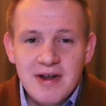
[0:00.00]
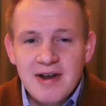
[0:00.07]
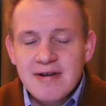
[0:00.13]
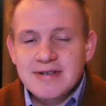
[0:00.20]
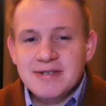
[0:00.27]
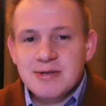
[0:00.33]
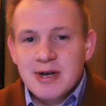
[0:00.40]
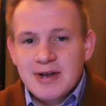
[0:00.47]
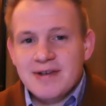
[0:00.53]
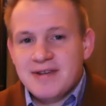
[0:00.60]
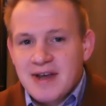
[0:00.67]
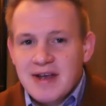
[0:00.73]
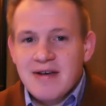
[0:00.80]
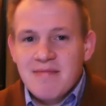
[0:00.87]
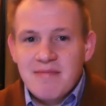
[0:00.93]
and I'm just going to
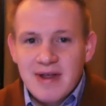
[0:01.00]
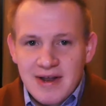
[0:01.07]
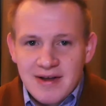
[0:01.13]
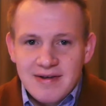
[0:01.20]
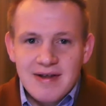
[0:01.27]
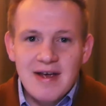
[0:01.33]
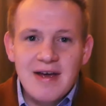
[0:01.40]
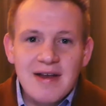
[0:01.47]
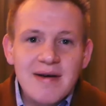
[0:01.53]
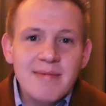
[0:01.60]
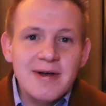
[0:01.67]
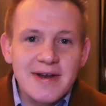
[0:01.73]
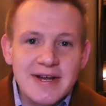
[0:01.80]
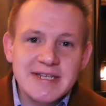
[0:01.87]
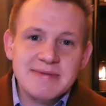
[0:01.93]
take a minute and I'm
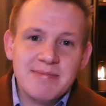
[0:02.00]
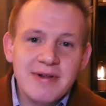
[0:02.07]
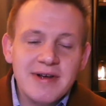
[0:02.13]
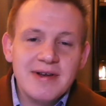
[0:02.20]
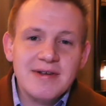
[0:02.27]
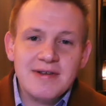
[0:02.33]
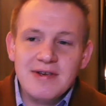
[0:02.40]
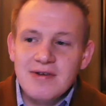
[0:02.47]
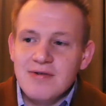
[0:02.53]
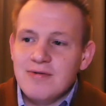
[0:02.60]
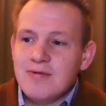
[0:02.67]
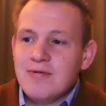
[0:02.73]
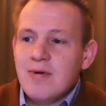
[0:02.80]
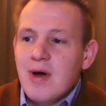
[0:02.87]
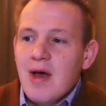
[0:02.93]
going to explain to
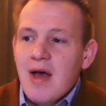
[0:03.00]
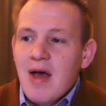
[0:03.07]
you